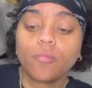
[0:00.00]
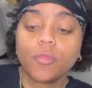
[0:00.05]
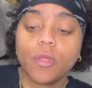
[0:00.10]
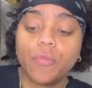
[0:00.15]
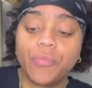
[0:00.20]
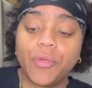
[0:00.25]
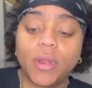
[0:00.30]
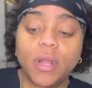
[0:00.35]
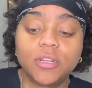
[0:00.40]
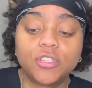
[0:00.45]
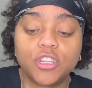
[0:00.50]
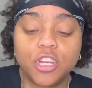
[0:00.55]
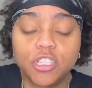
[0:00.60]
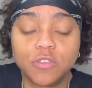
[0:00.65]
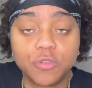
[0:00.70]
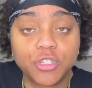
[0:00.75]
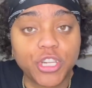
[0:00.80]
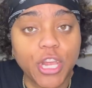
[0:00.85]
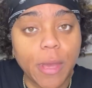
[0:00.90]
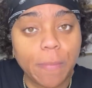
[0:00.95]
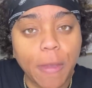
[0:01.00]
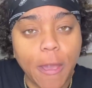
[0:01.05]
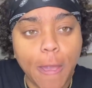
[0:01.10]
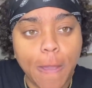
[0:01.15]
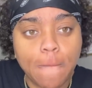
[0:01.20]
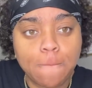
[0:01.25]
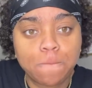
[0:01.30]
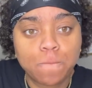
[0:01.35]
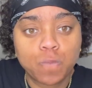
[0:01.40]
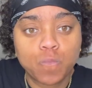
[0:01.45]
that I chose was
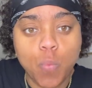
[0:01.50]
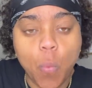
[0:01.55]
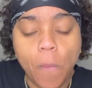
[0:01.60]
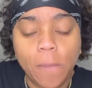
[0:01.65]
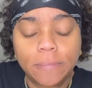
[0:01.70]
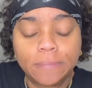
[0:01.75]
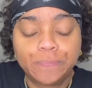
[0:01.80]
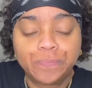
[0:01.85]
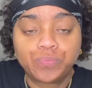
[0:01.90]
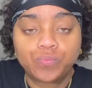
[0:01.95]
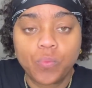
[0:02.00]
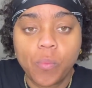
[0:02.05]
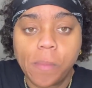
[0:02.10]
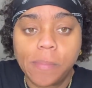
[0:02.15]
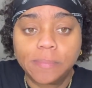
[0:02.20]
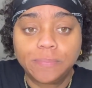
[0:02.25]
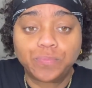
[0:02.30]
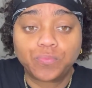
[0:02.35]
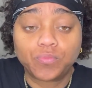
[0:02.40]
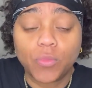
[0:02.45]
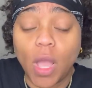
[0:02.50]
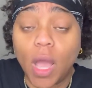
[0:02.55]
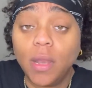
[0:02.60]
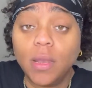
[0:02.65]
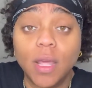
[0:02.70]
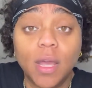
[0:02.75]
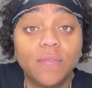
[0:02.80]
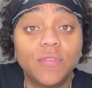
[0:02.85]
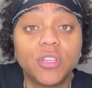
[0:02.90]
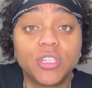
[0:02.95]
champagne. I
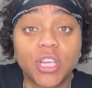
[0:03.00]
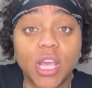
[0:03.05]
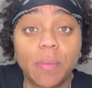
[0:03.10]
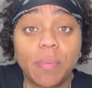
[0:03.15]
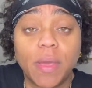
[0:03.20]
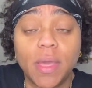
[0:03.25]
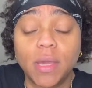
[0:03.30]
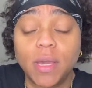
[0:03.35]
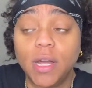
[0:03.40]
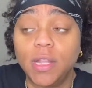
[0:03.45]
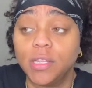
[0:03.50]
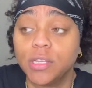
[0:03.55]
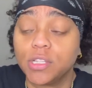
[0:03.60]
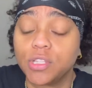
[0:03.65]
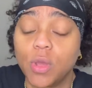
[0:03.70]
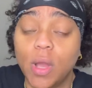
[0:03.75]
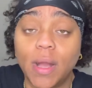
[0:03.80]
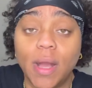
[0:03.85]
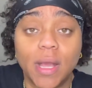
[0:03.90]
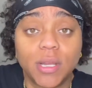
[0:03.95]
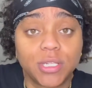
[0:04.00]
love the champagne color. So I got